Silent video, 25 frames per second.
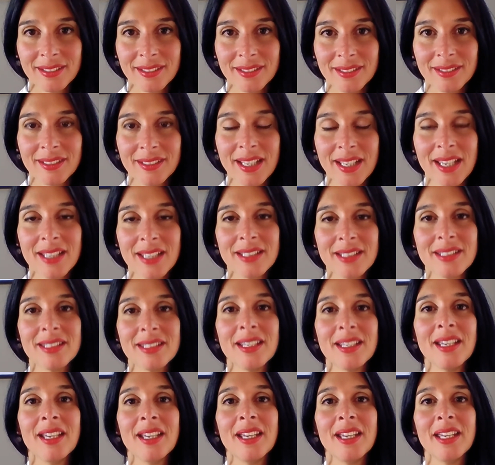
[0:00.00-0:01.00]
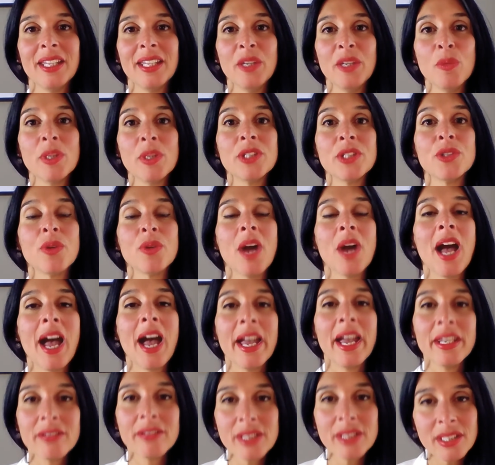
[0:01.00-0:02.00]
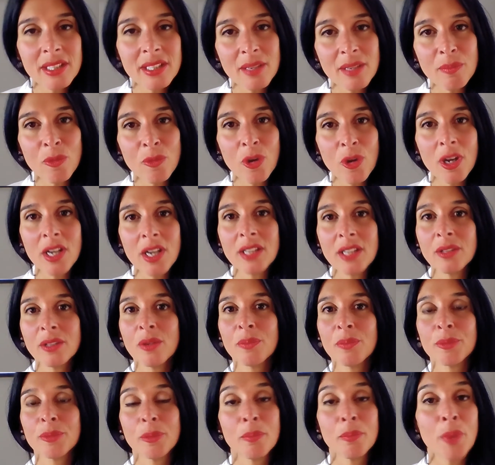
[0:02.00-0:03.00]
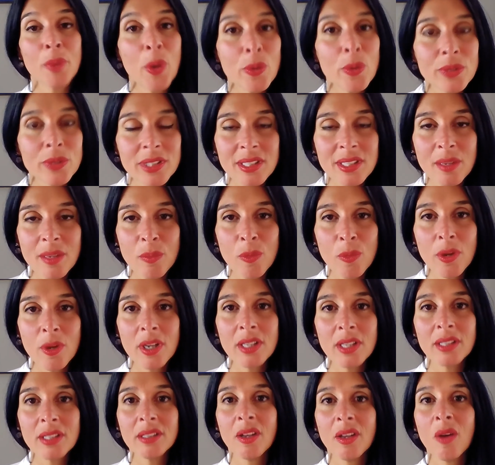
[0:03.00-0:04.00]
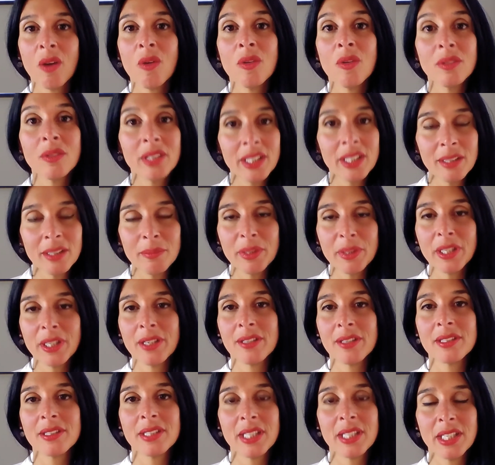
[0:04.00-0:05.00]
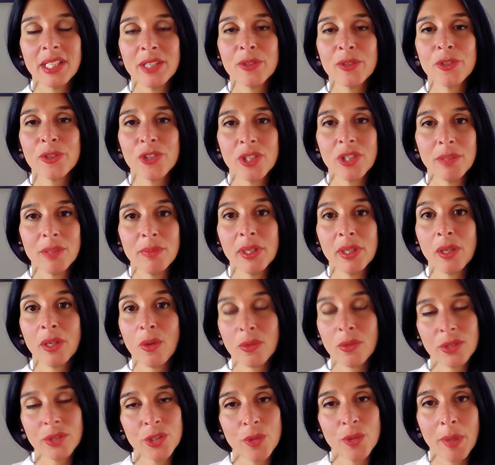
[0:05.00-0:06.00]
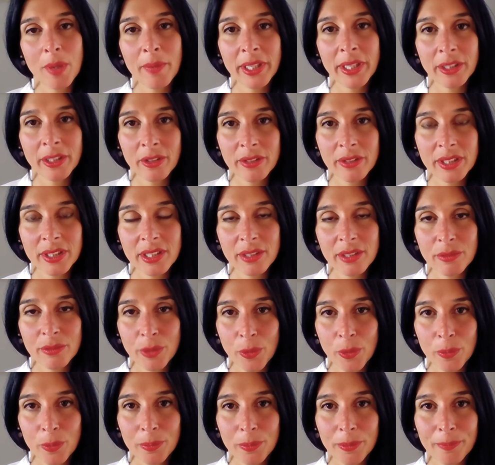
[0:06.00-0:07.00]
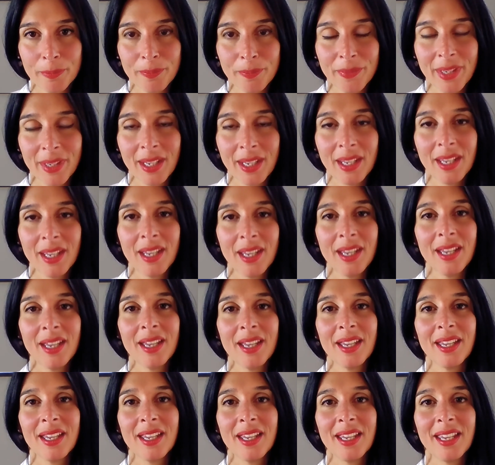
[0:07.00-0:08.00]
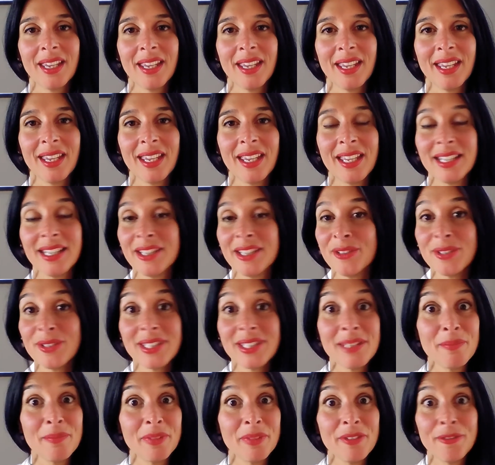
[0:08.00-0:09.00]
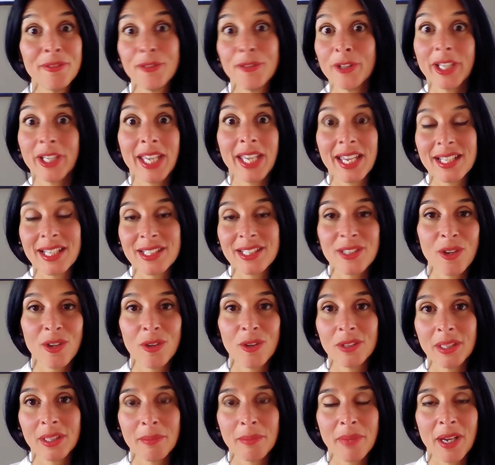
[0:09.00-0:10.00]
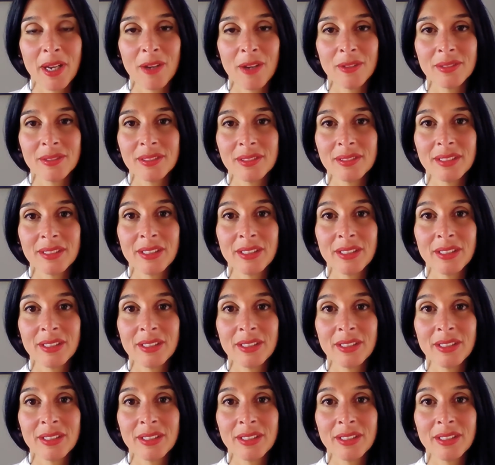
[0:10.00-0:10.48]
that you want to hire someone or promote someone only because he or she belongs to a minority group, and you simply forget all about